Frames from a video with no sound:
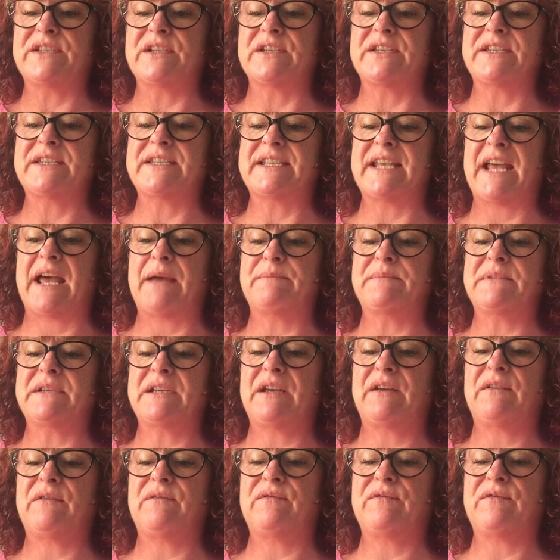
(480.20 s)

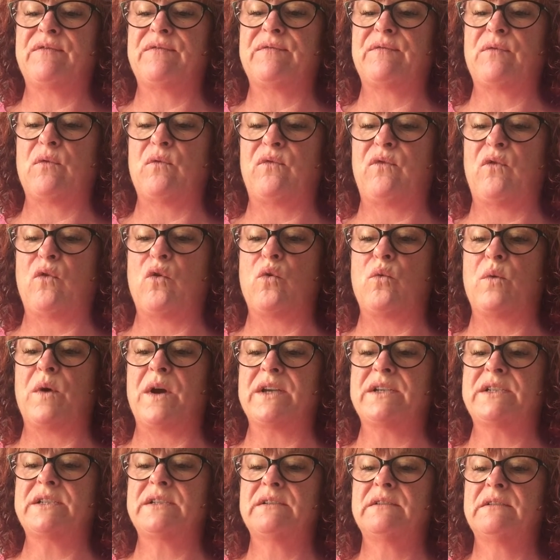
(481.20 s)
stepped
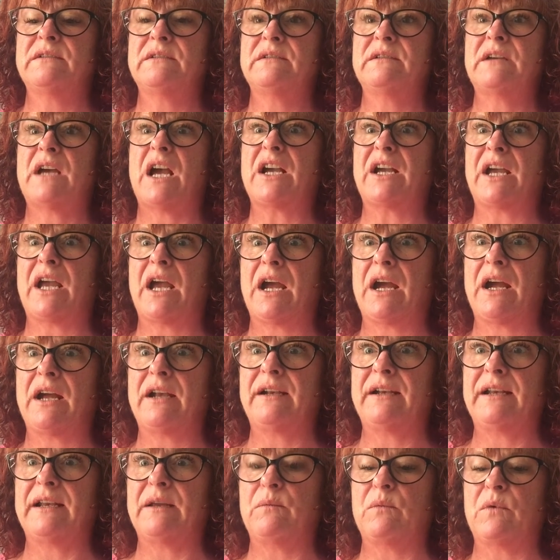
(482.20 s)
forward, a
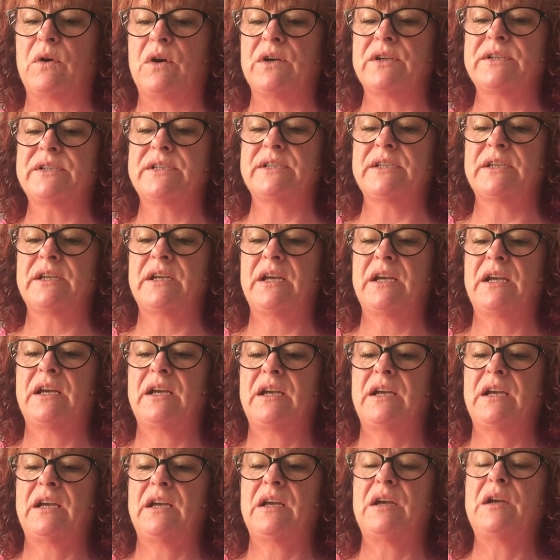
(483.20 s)
colonel it was.
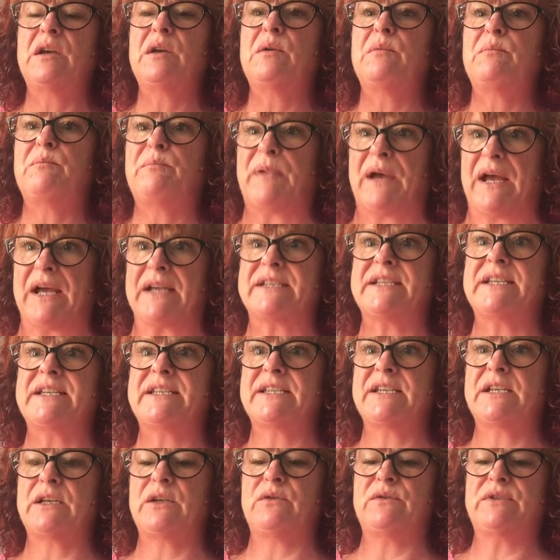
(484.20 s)
Bertie
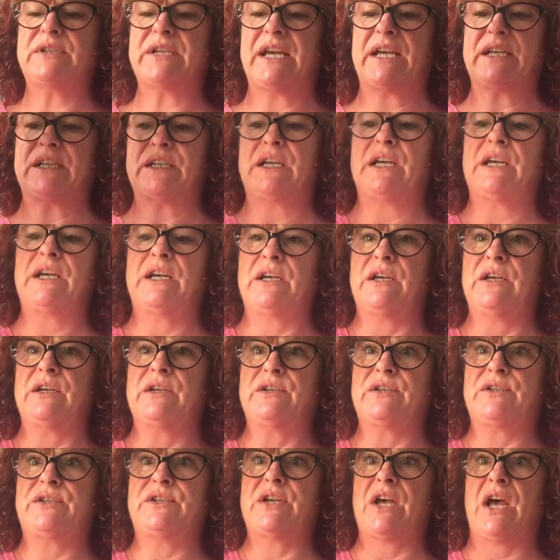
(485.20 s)
saluted.
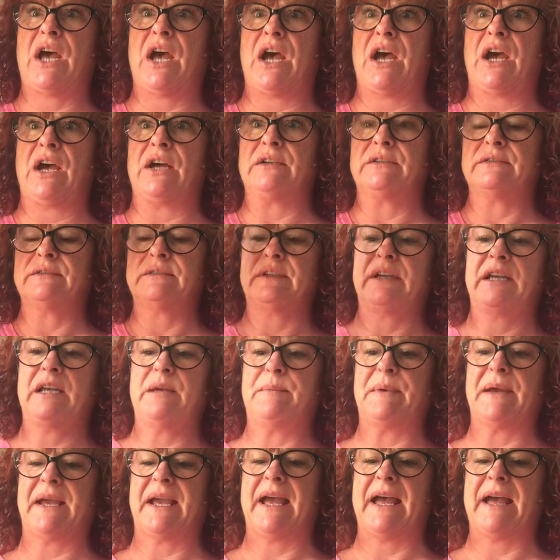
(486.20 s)
Sir, he
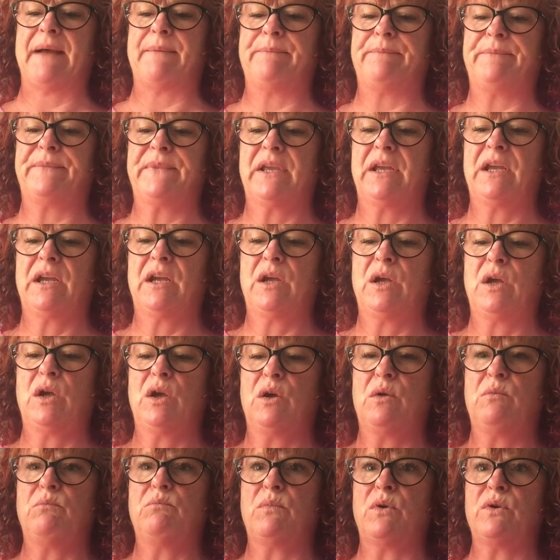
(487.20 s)
began,
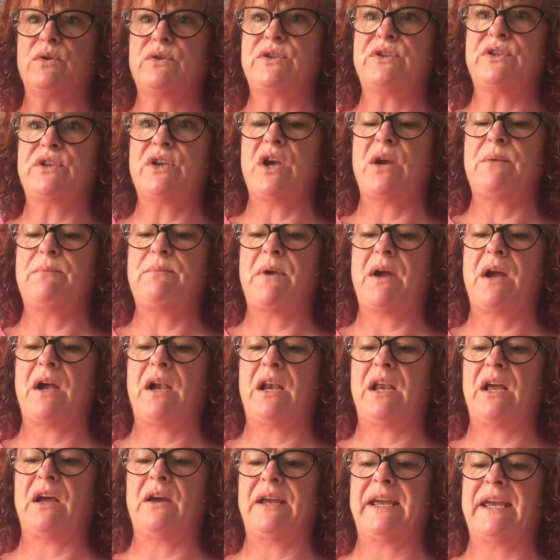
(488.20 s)
Monsieur
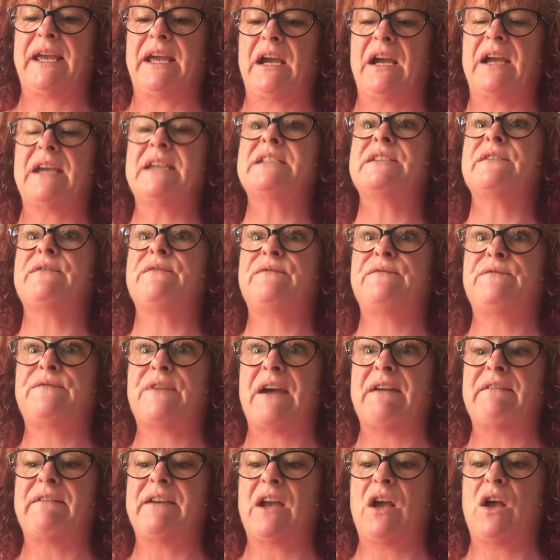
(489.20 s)
Merlot here is a
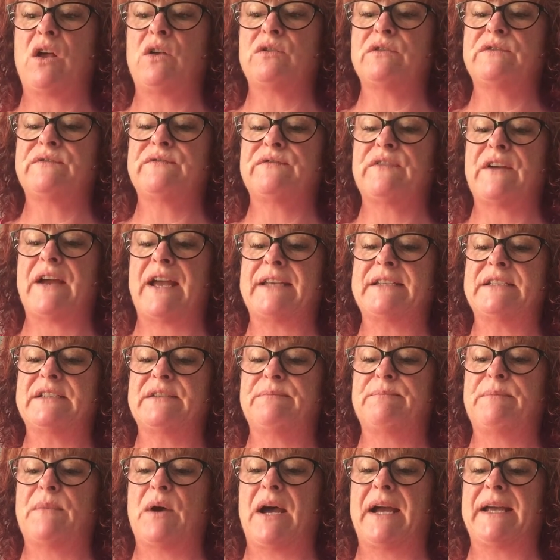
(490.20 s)
very old friend
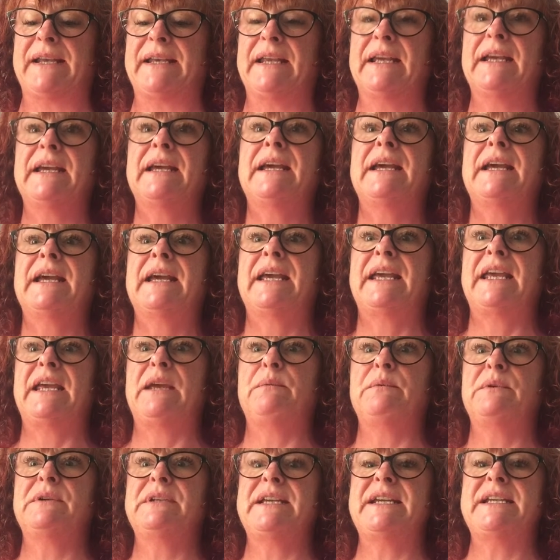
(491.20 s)
of mine. He
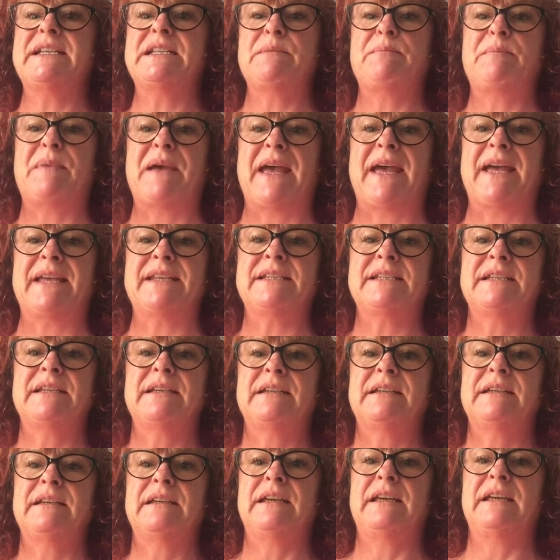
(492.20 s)
will need a bed
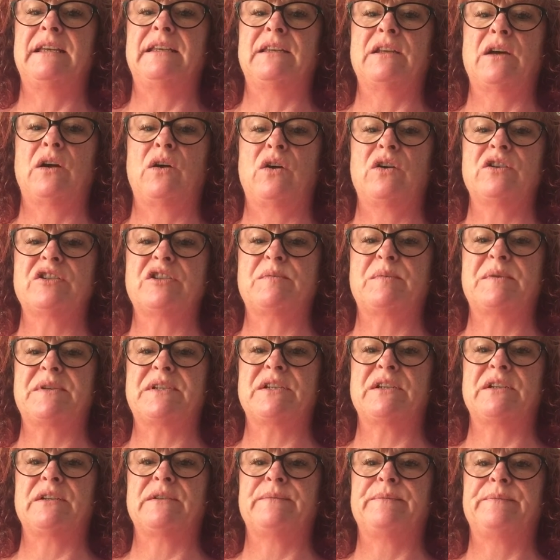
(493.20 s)
in the
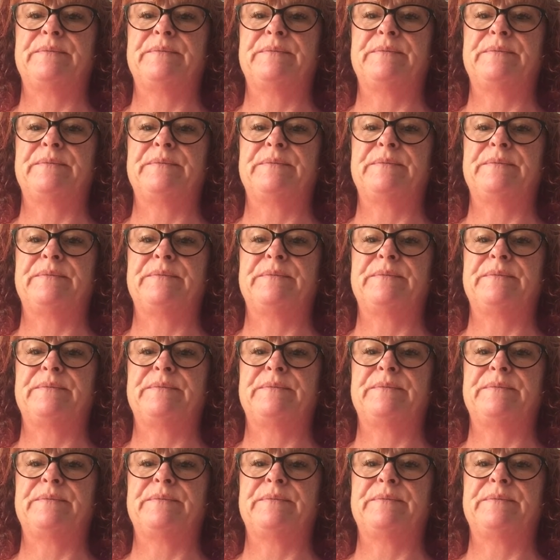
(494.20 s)
hospital.